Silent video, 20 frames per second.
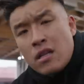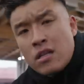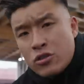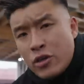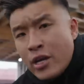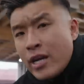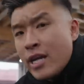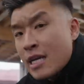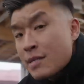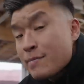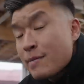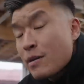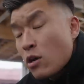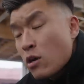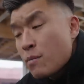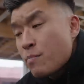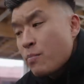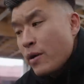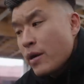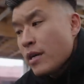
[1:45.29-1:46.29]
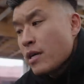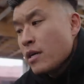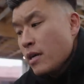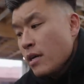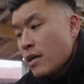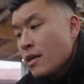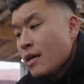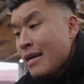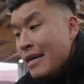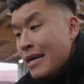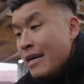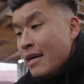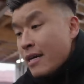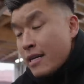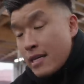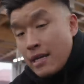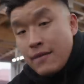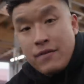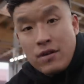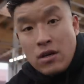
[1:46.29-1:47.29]
Training has been going pretty good,
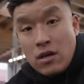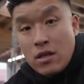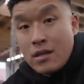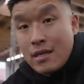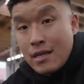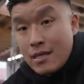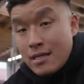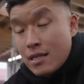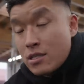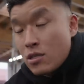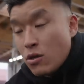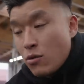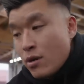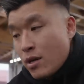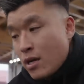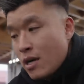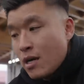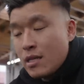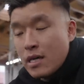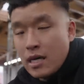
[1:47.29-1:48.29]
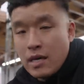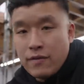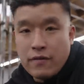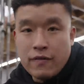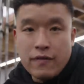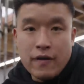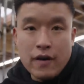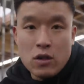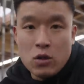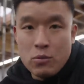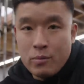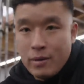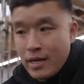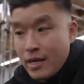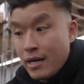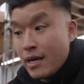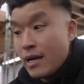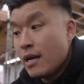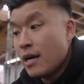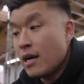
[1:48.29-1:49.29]
given all the things that's going on. Like if you follow
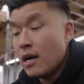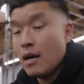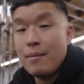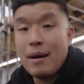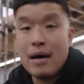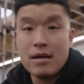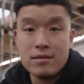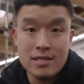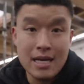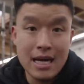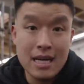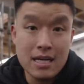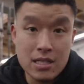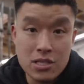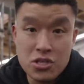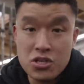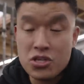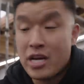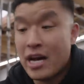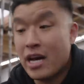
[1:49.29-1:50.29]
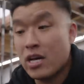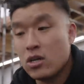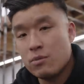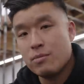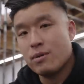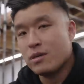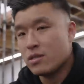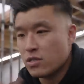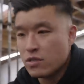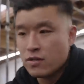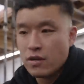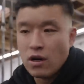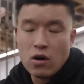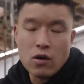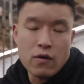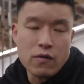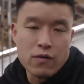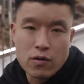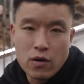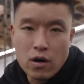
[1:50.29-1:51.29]
me, I'm outside of this channel, but just
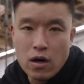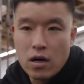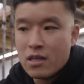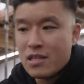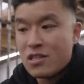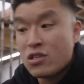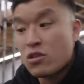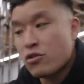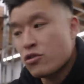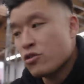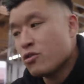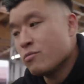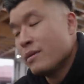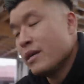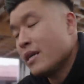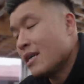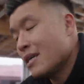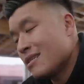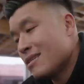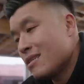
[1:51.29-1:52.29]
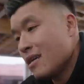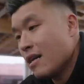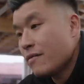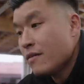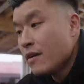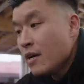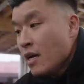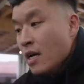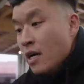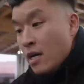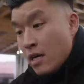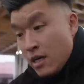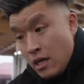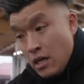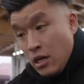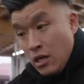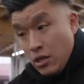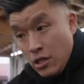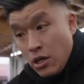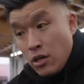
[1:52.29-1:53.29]
overall on social media and
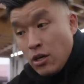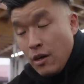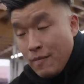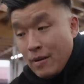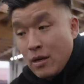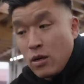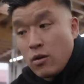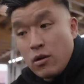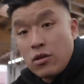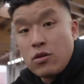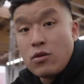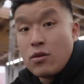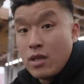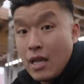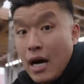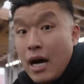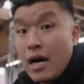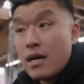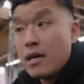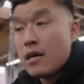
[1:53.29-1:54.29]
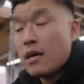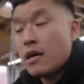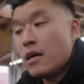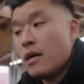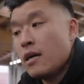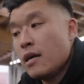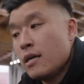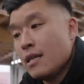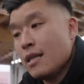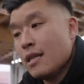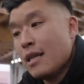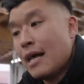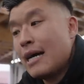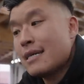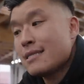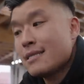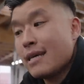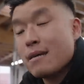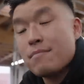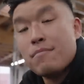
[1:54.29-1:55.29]
stuff, you'll know I've been going through a lot in the
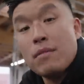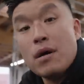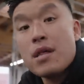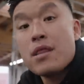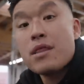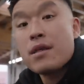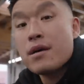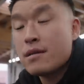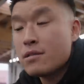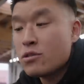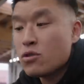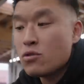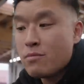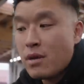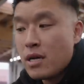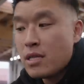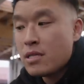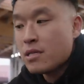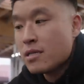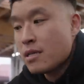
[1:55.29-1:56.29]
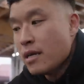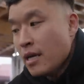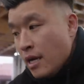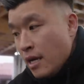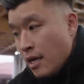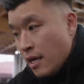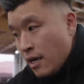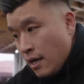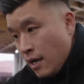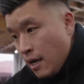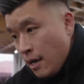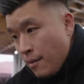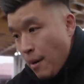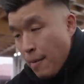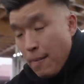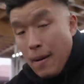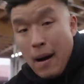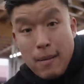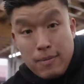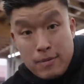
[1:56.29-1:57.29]
last like month, 2 months. My
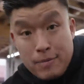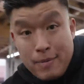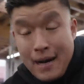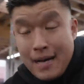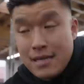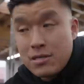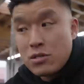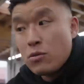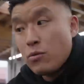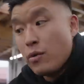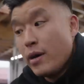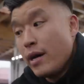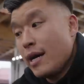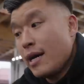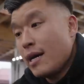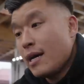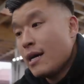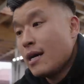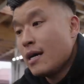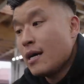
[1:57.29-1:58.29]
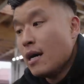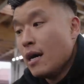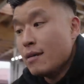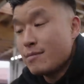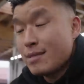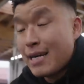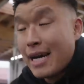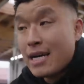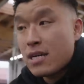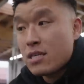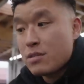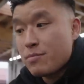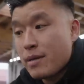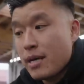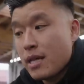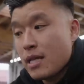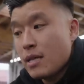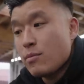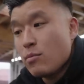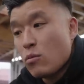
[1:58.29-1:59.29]
pops passed away, Tyka's been
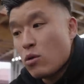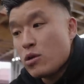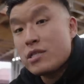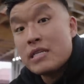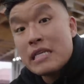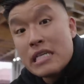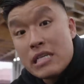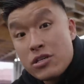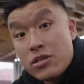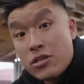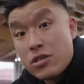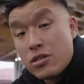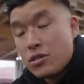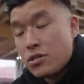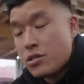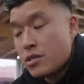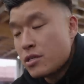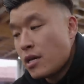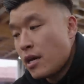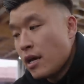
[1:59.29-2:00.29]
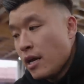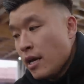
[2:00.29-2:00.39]
getting a little more seizures,